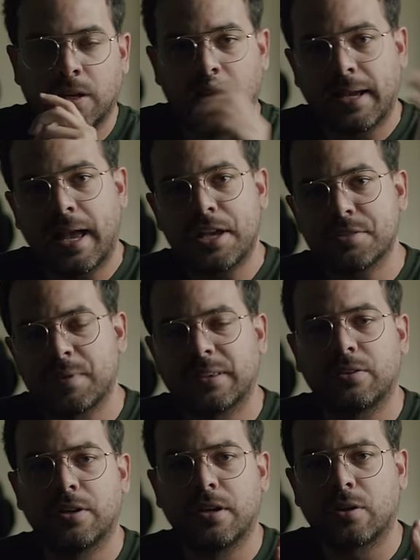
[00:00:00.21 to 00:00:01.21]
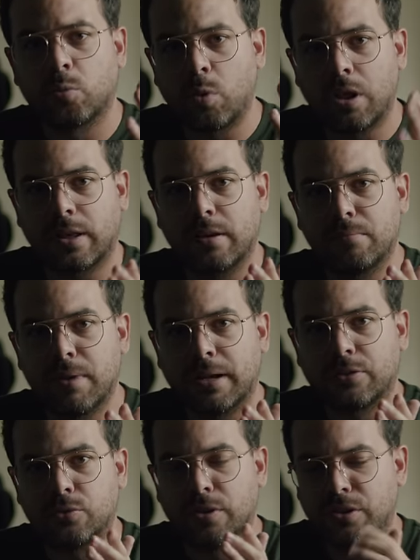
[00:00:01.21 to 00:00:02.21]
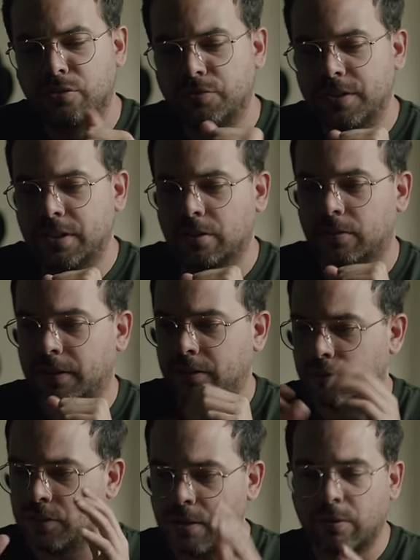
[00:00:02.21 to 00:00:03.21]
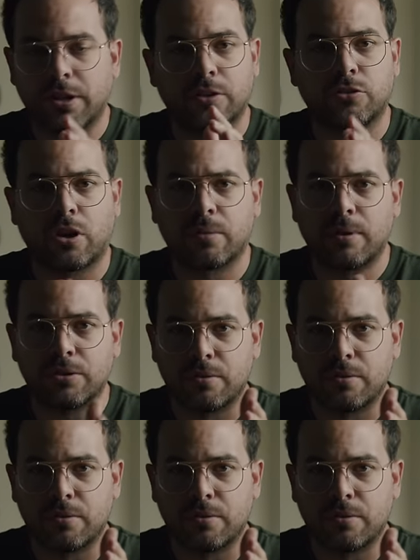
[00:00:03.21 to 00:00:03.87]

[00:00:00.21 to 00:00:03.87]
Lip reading: Hey guys, Matteo here. Welcome back to a new video, and today we're going to talk about